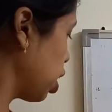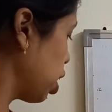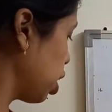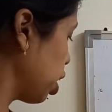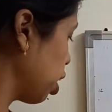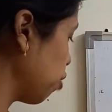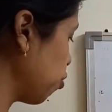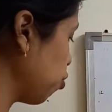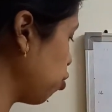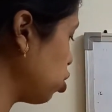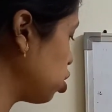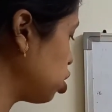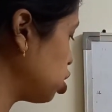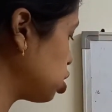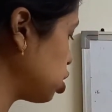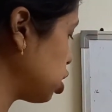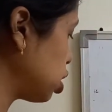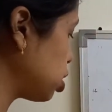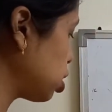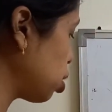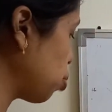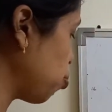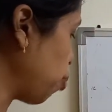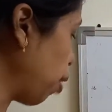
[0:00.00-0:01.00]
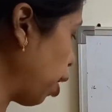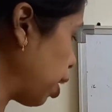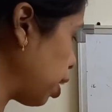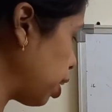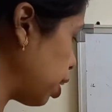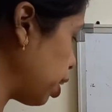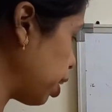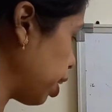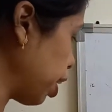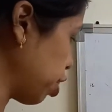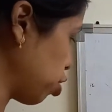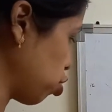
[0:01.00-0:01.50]
If you design the
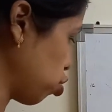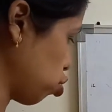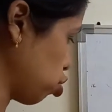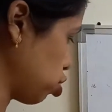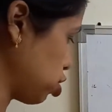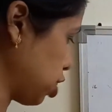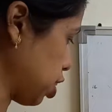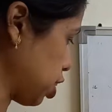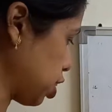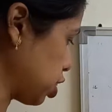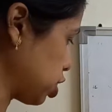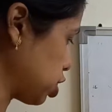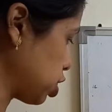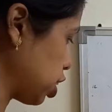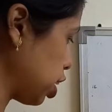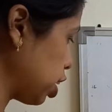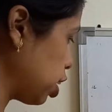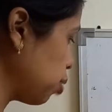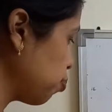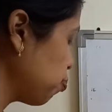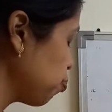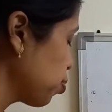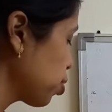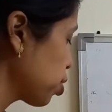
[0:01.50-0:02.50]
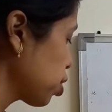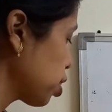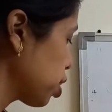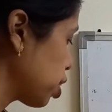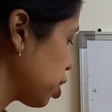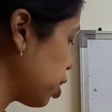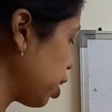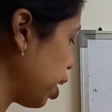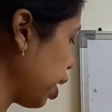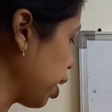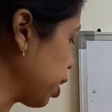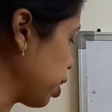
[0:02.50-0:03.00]
bilayer heterojunction,
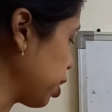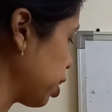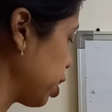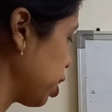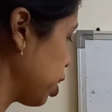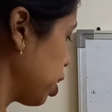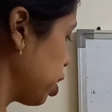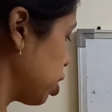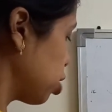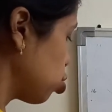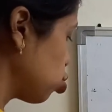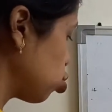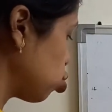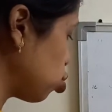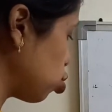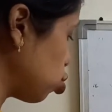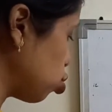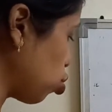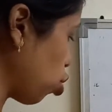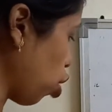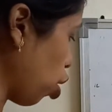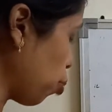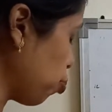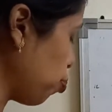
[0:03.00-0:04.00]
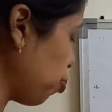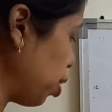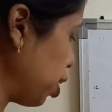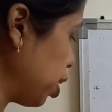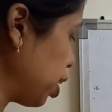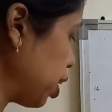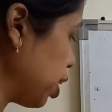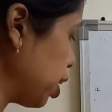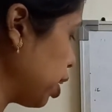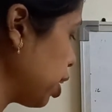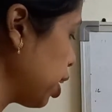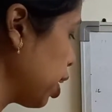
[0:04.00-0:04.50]
right? So
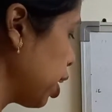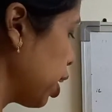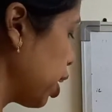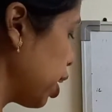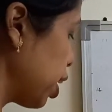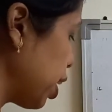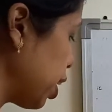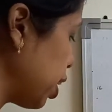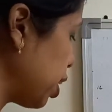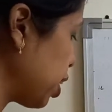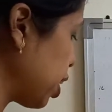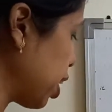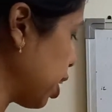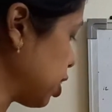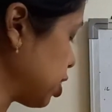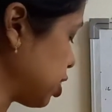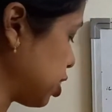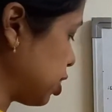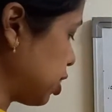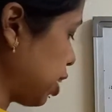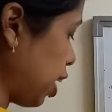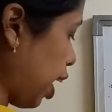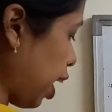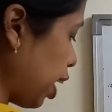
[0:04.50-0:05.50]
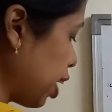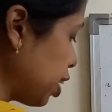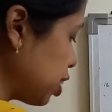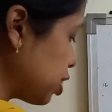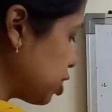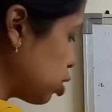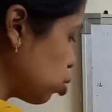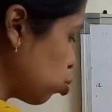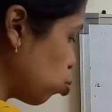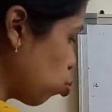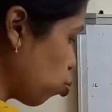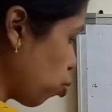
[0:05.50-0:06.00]
normally, in case there is
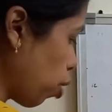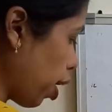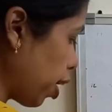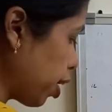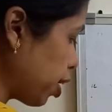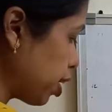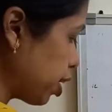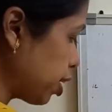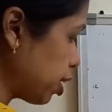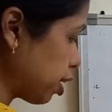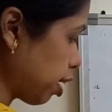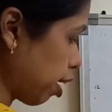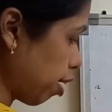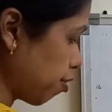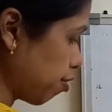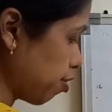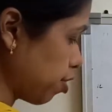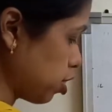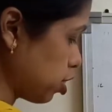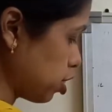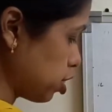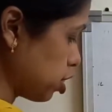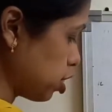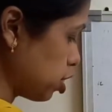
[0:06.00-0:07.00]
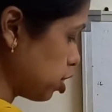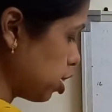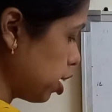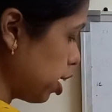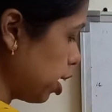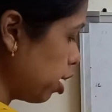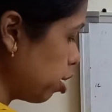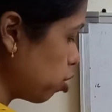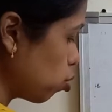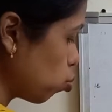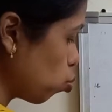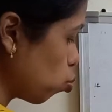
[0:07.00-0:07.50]
a one interface,
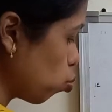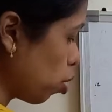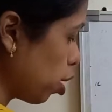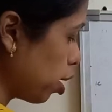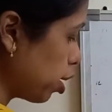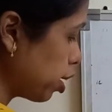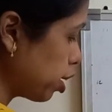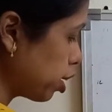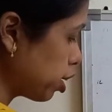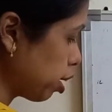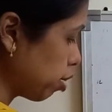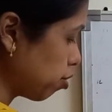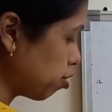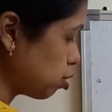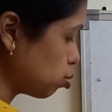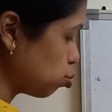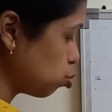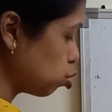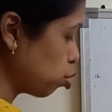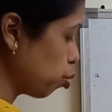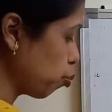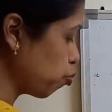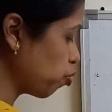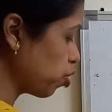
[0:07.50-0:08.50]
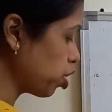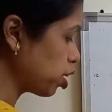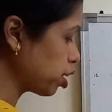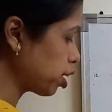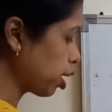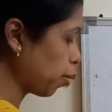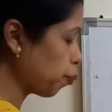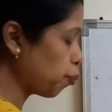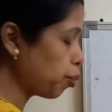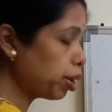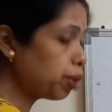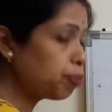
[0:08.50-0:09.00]
right? One interface between
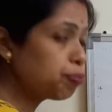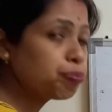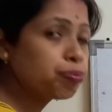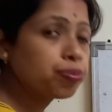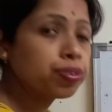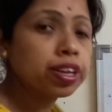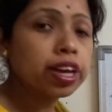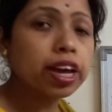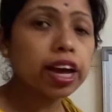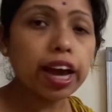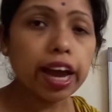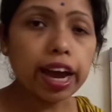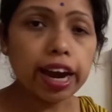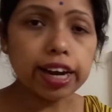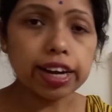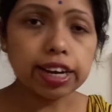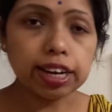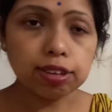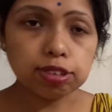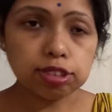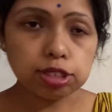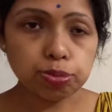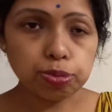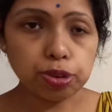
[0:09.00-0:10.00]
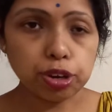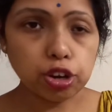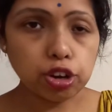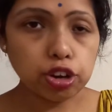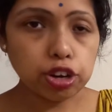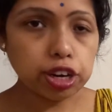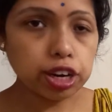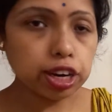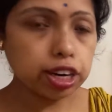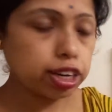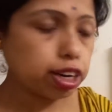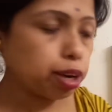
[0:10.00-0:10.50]
p-type and n-type
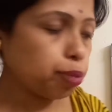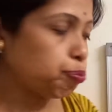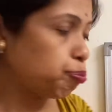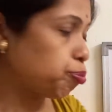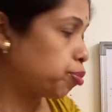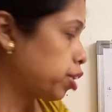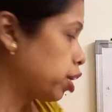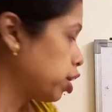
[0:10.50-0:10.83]
semiconductor.